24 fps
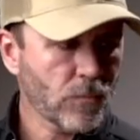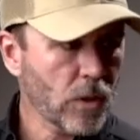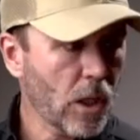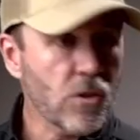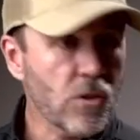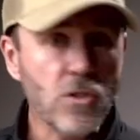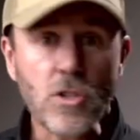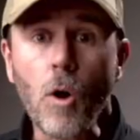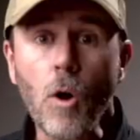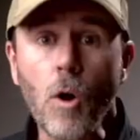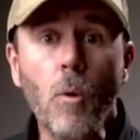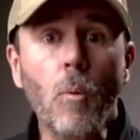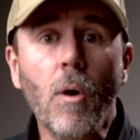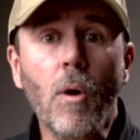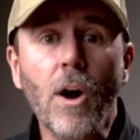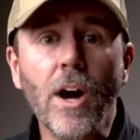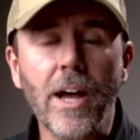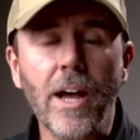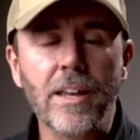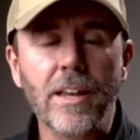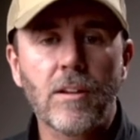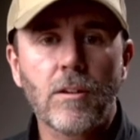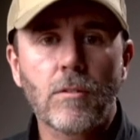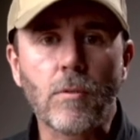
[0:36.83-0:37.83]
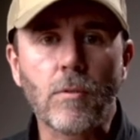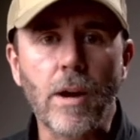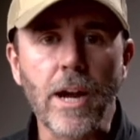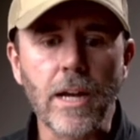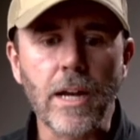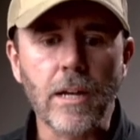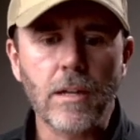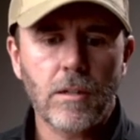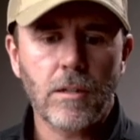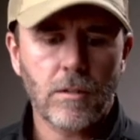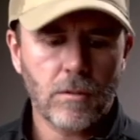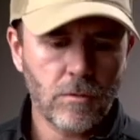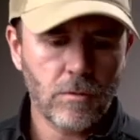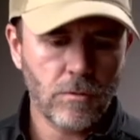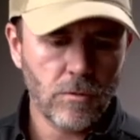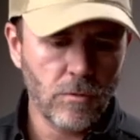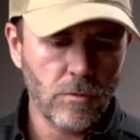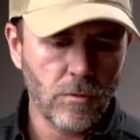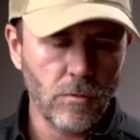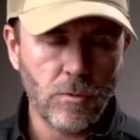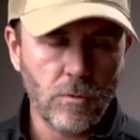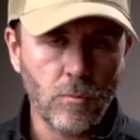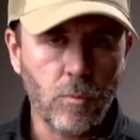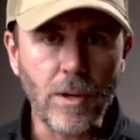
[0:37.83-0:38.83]
So what, right?
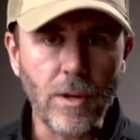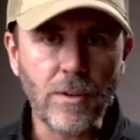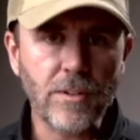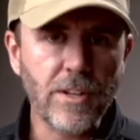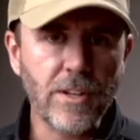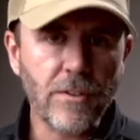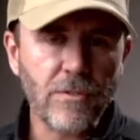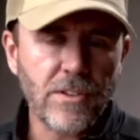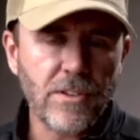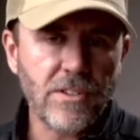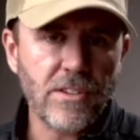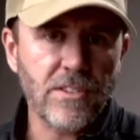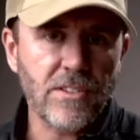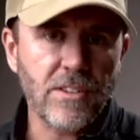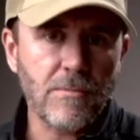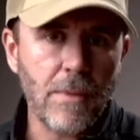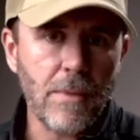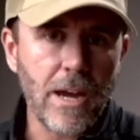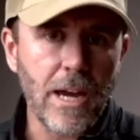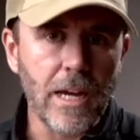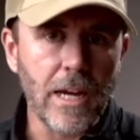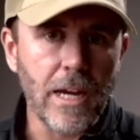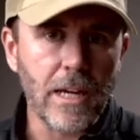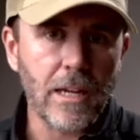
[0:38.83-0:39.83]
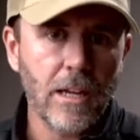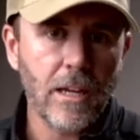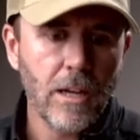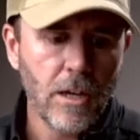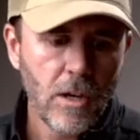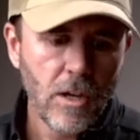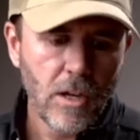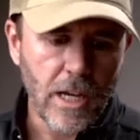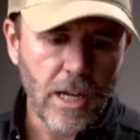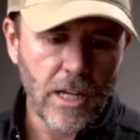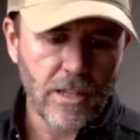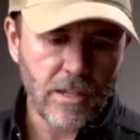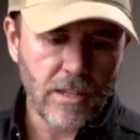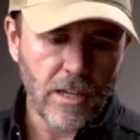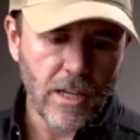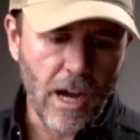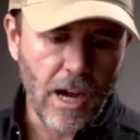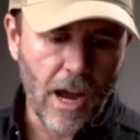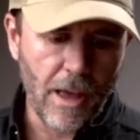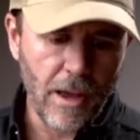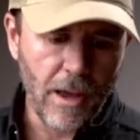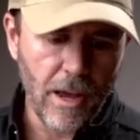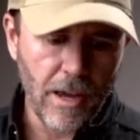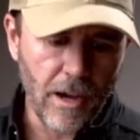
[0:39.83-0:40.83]
What difference does it make? It's
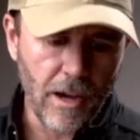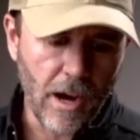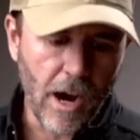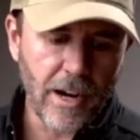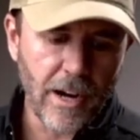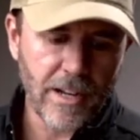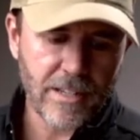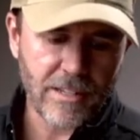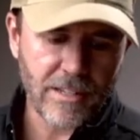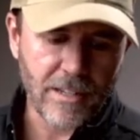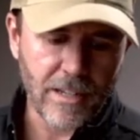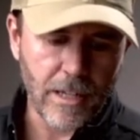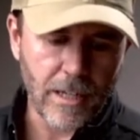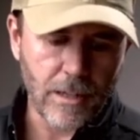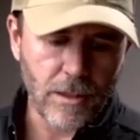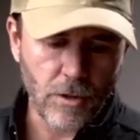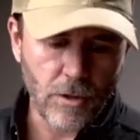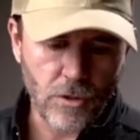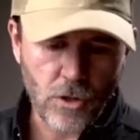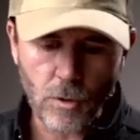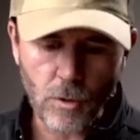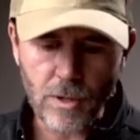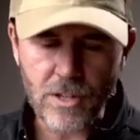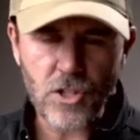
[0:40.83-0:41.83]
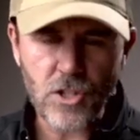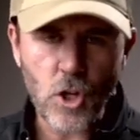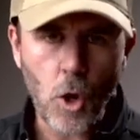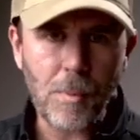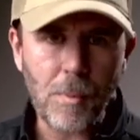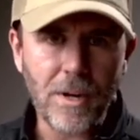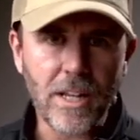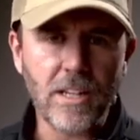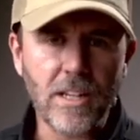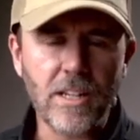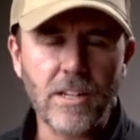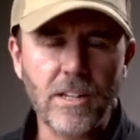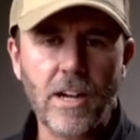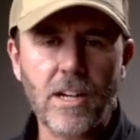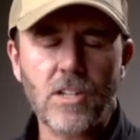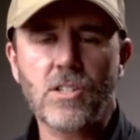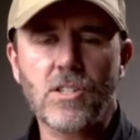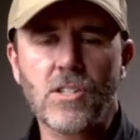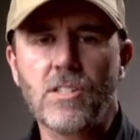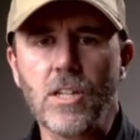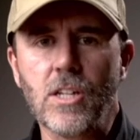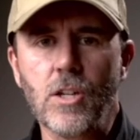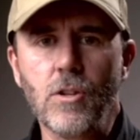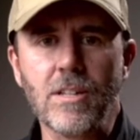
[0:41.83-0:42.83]
I, honestly, there's only so many
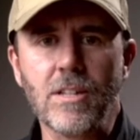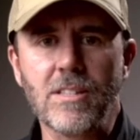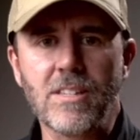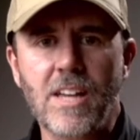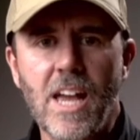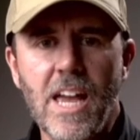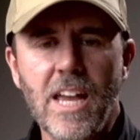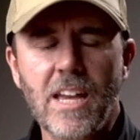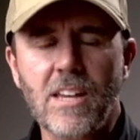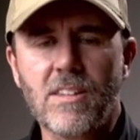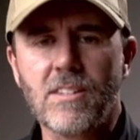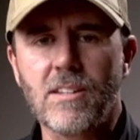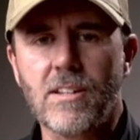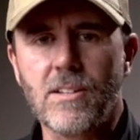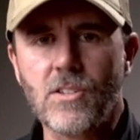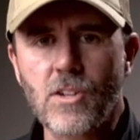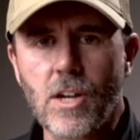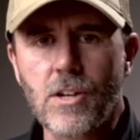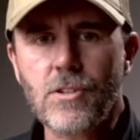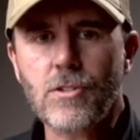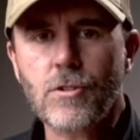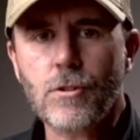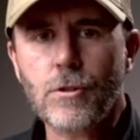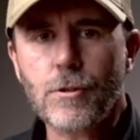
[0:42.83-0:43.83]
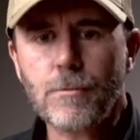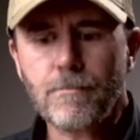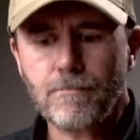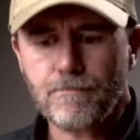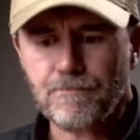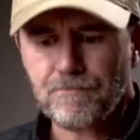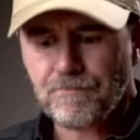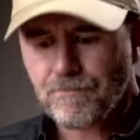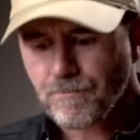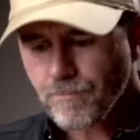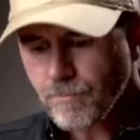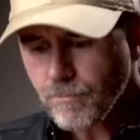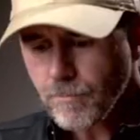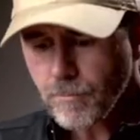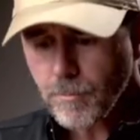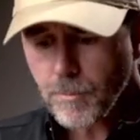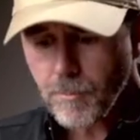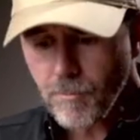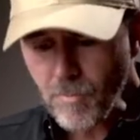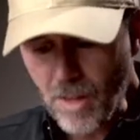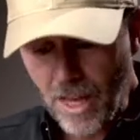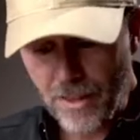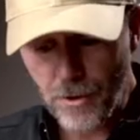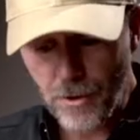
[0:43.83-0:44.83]
deductions that you can take as an adjuster,
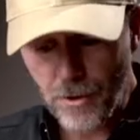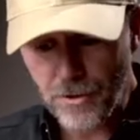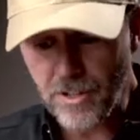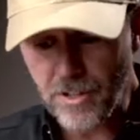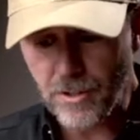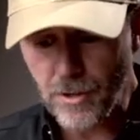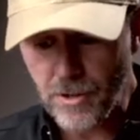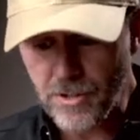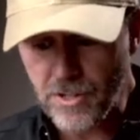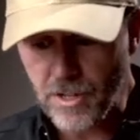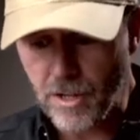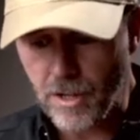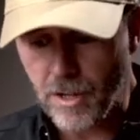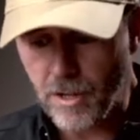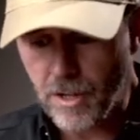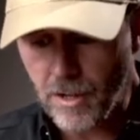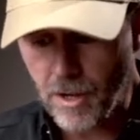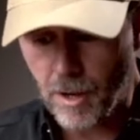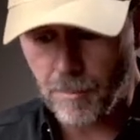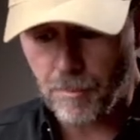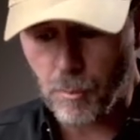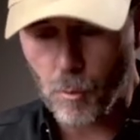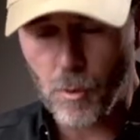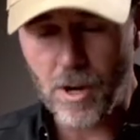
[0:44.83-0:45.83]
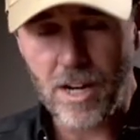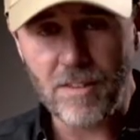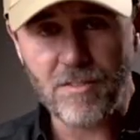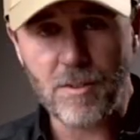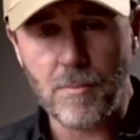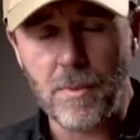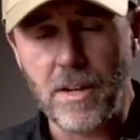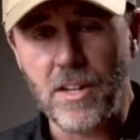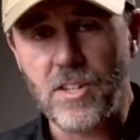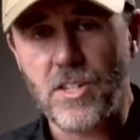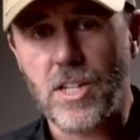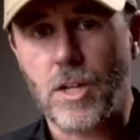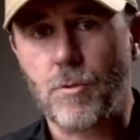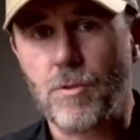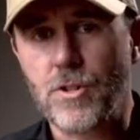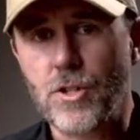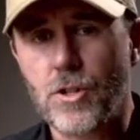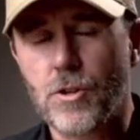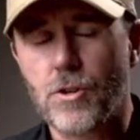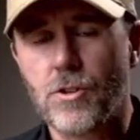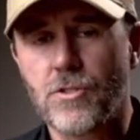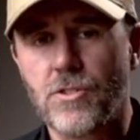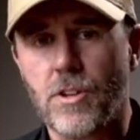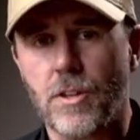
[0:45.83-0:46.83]
and there's a, there's a, a point of diminishing
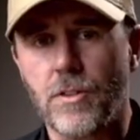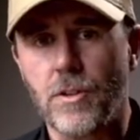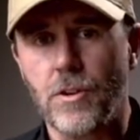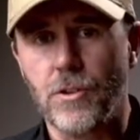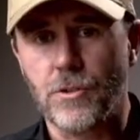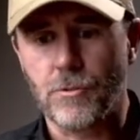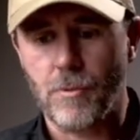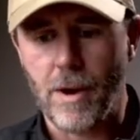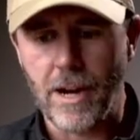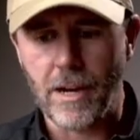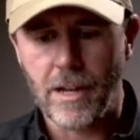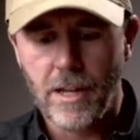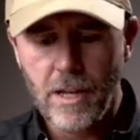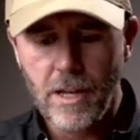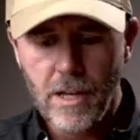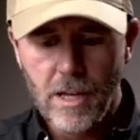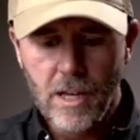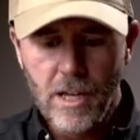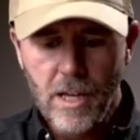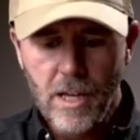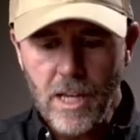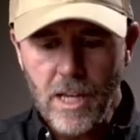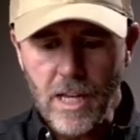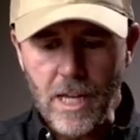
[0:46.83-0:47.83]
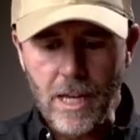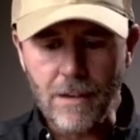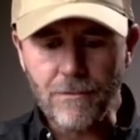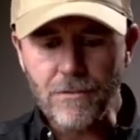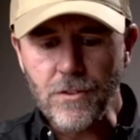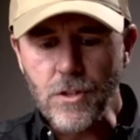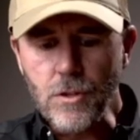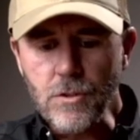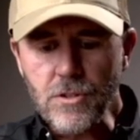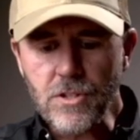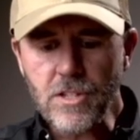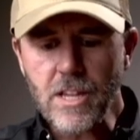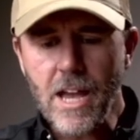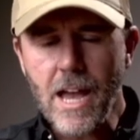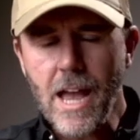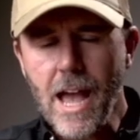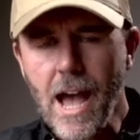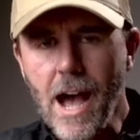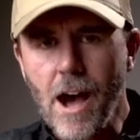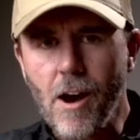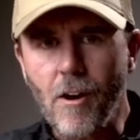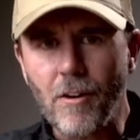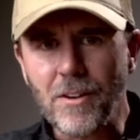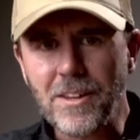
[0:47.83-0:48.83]
returns on those, right? If you stay
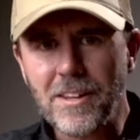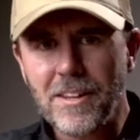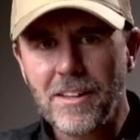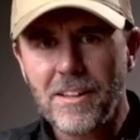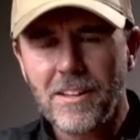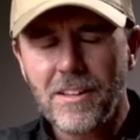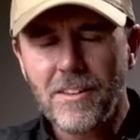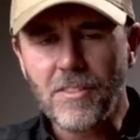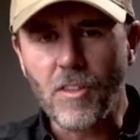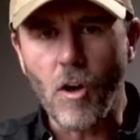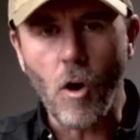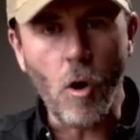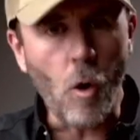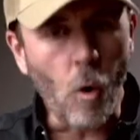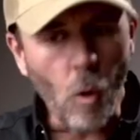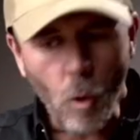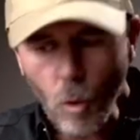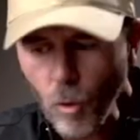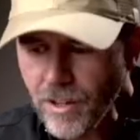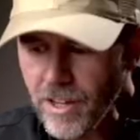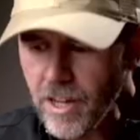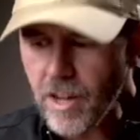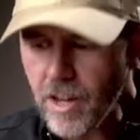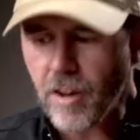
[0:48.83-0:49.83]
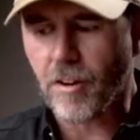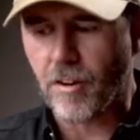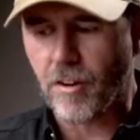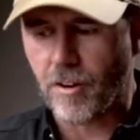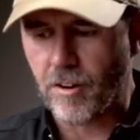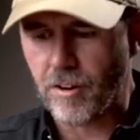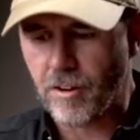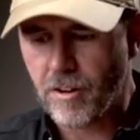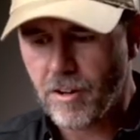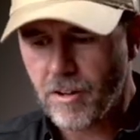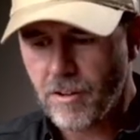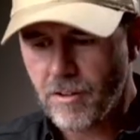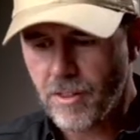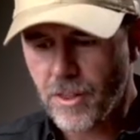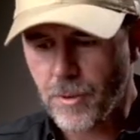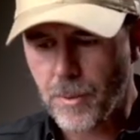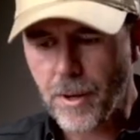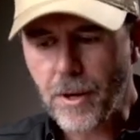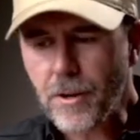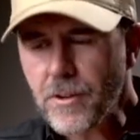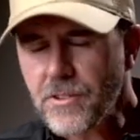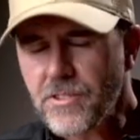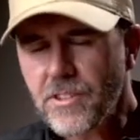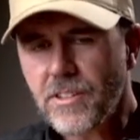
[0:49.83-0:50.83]
out the whole year,
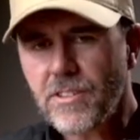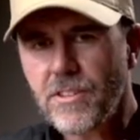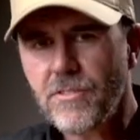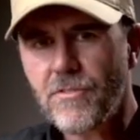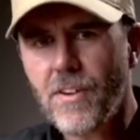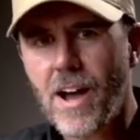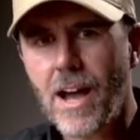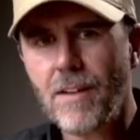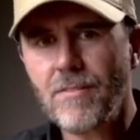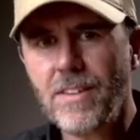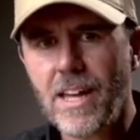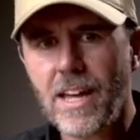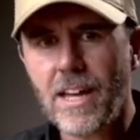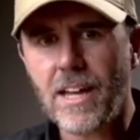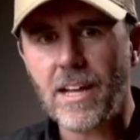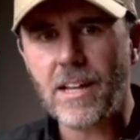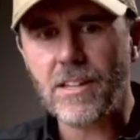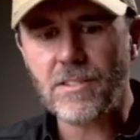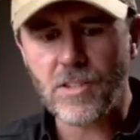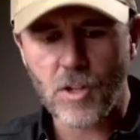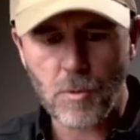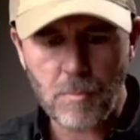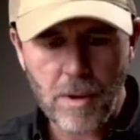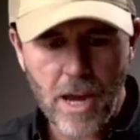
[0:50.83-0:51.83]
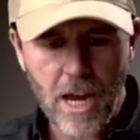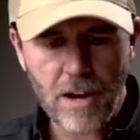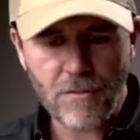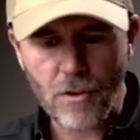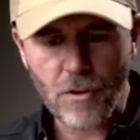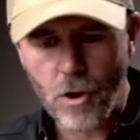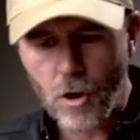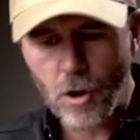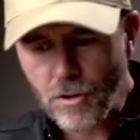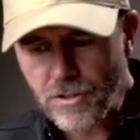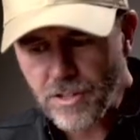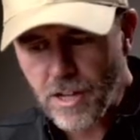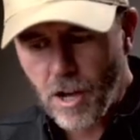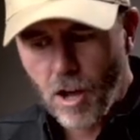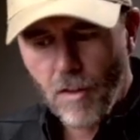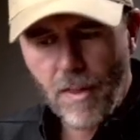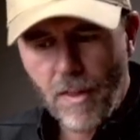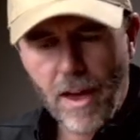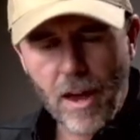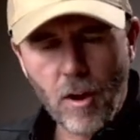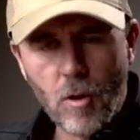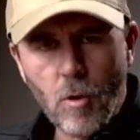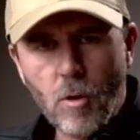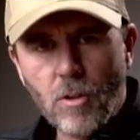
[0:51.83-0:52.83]
365 days, and you're paying for a hotel
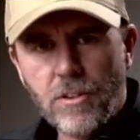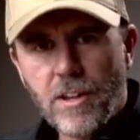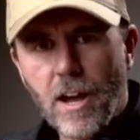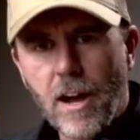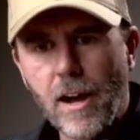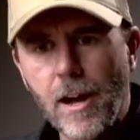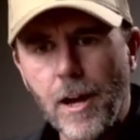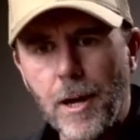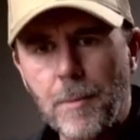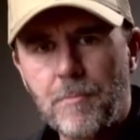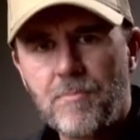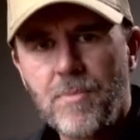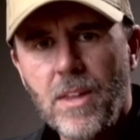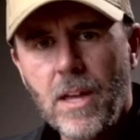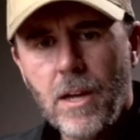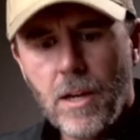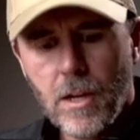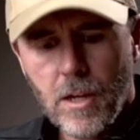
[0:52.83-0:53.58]
that whole time,